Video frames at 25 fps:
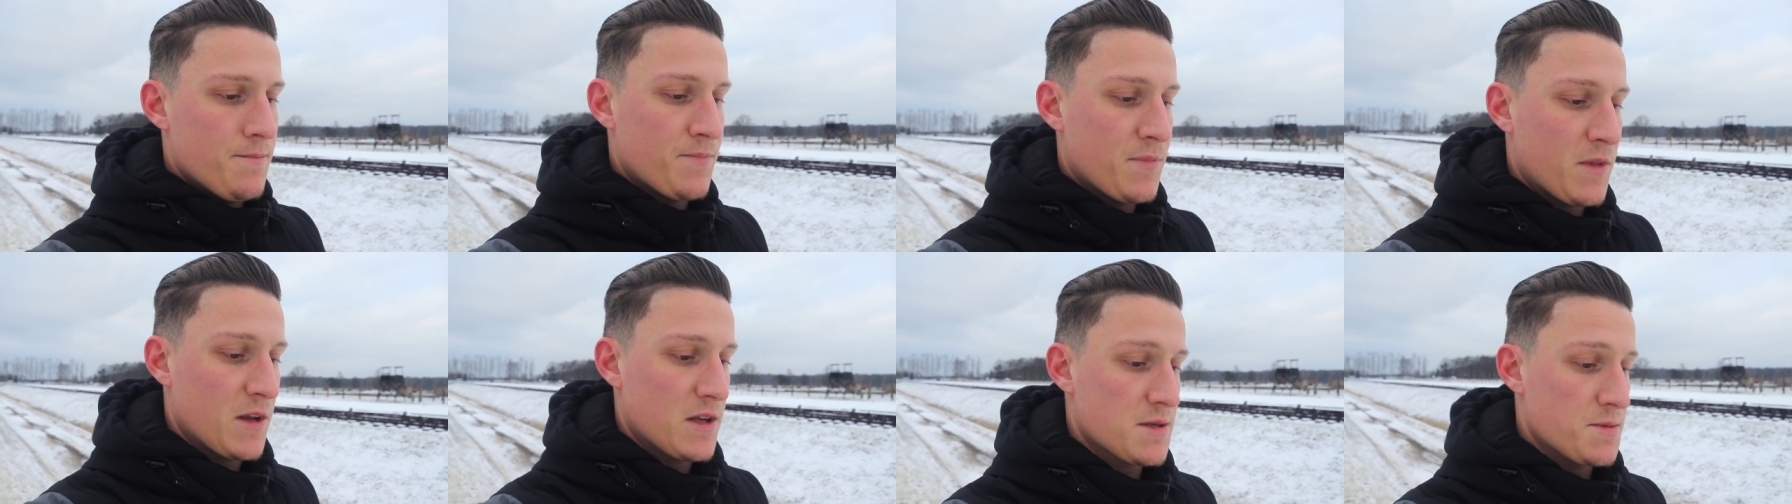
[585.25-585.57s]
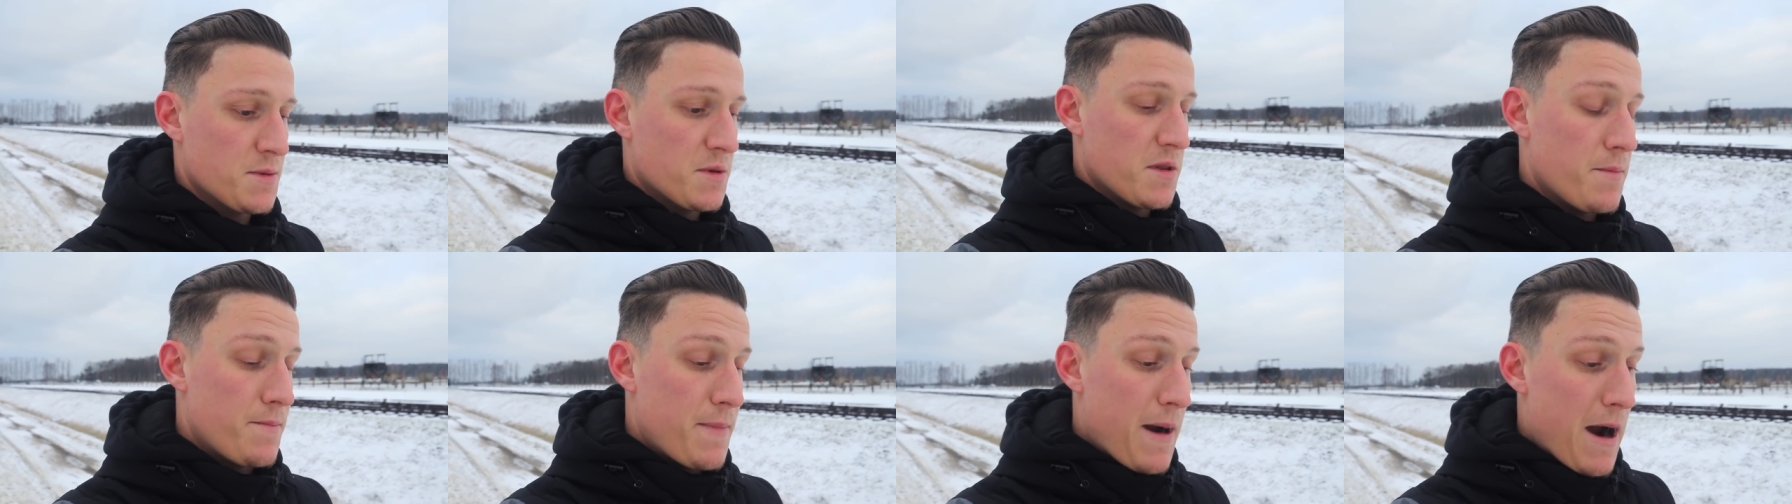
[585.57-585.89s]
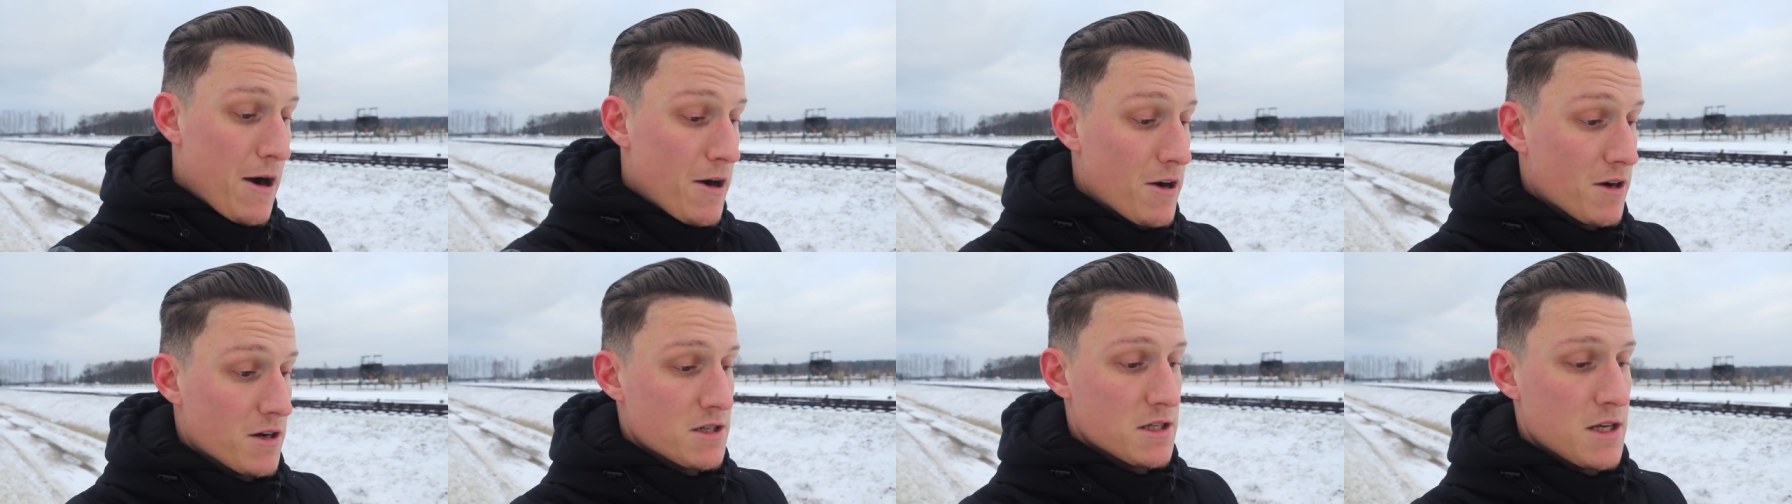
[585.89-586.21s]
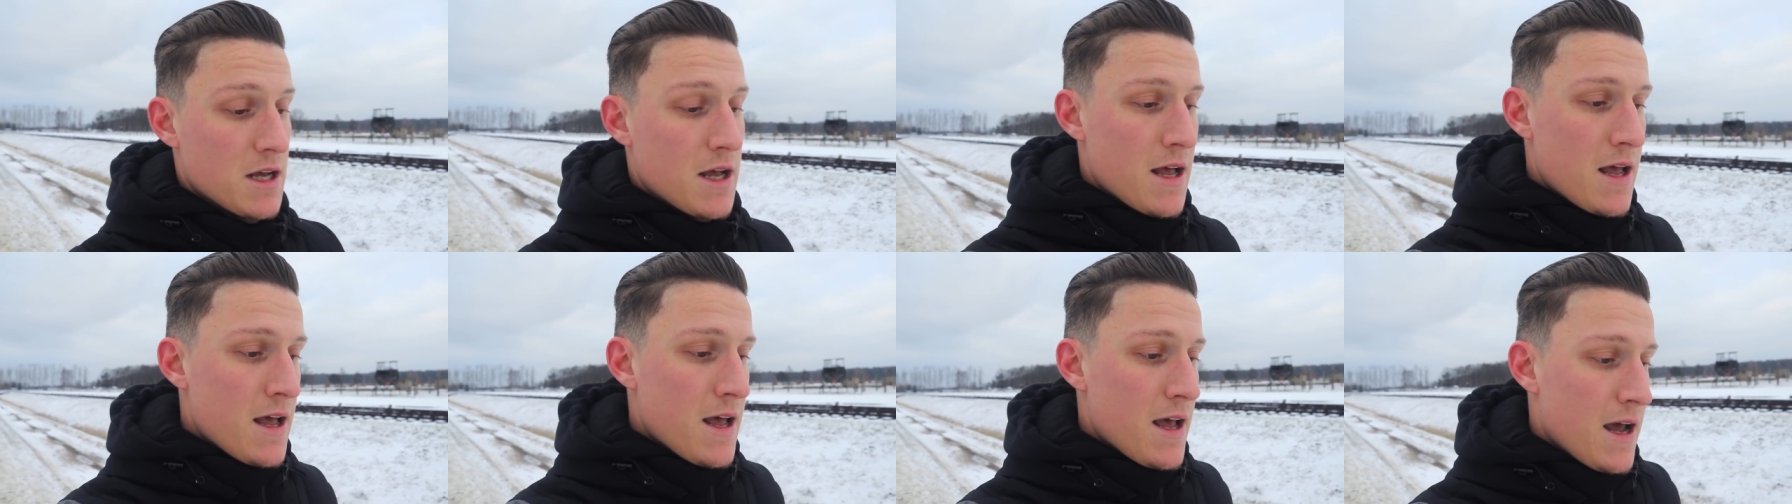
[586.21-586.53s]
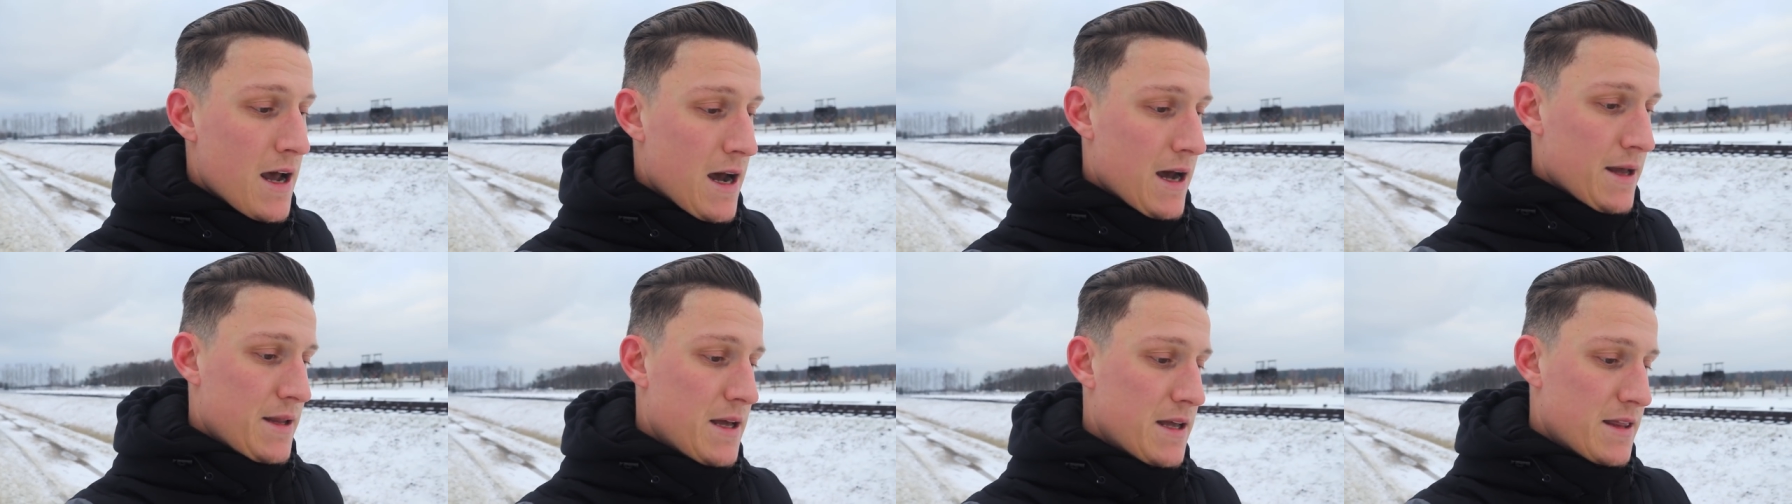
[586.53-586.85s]
some of the barracks,
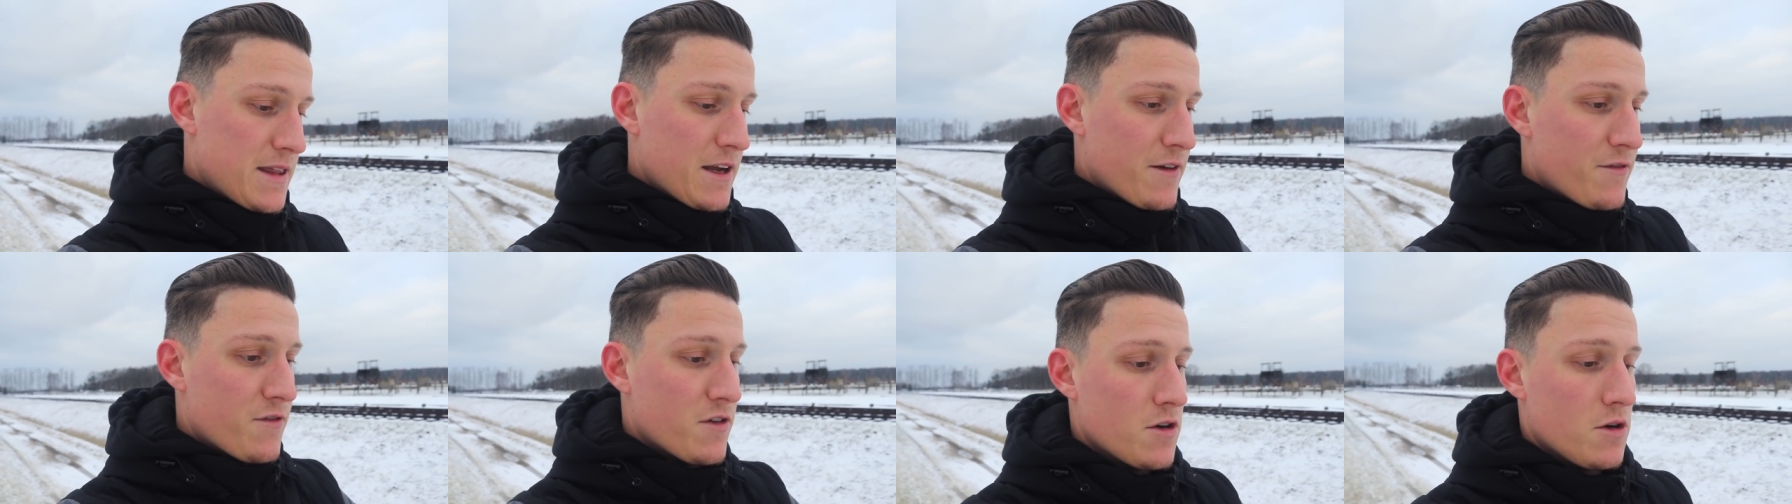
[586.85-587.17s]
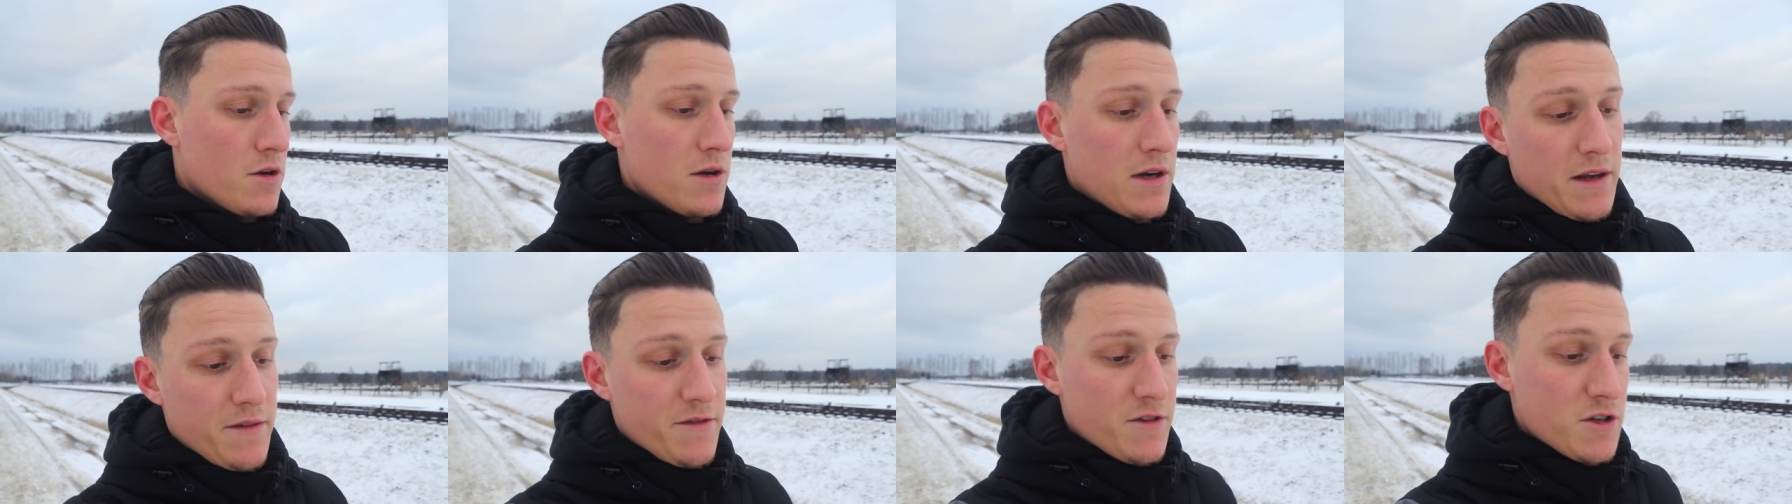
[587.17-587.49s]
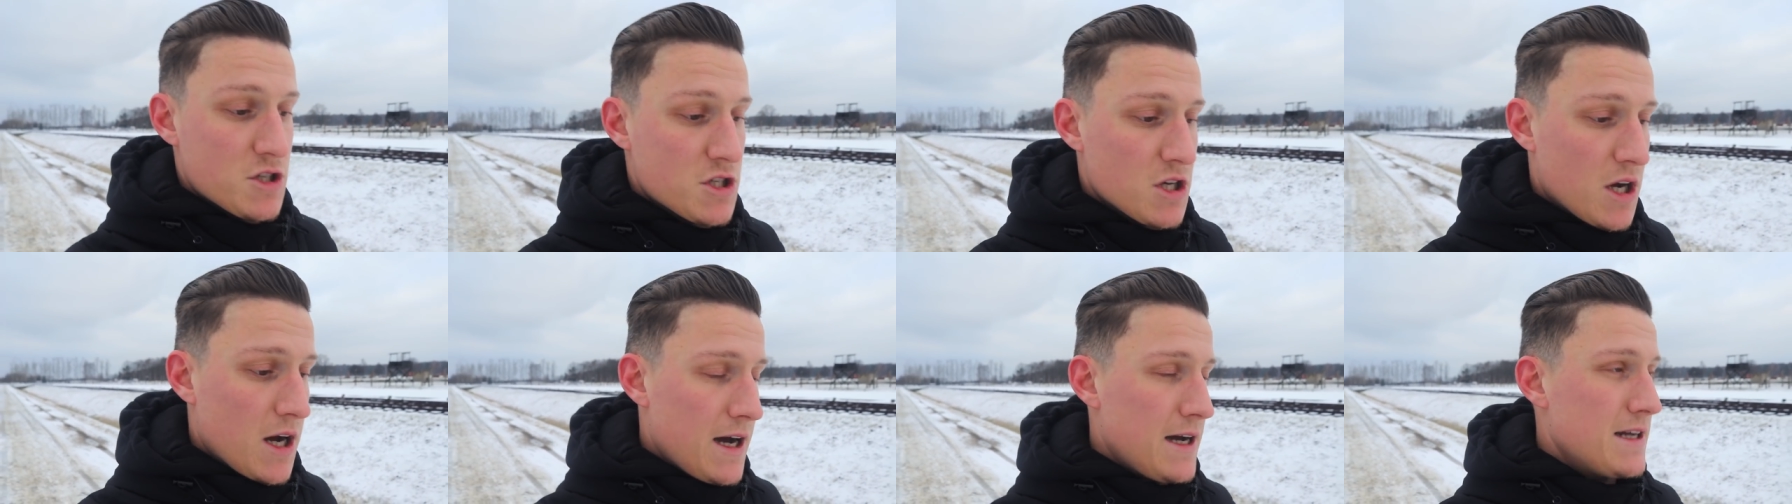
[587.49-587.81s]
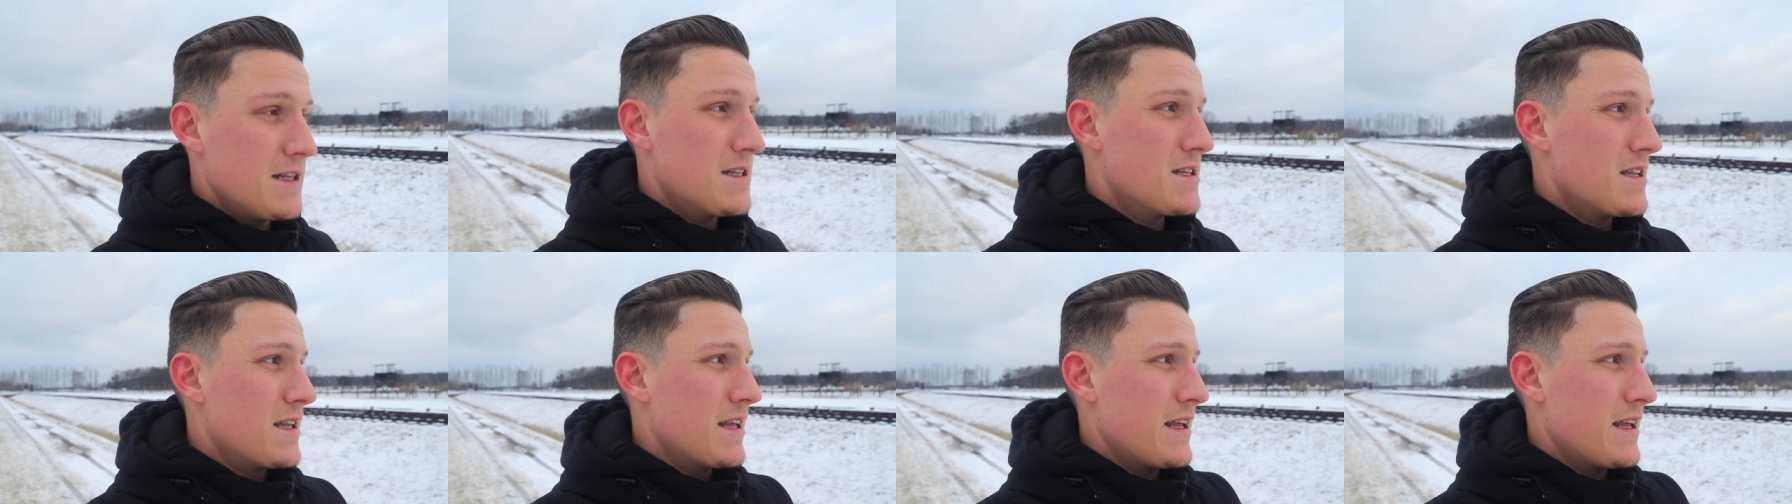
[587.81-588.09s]
and they're different on either sides.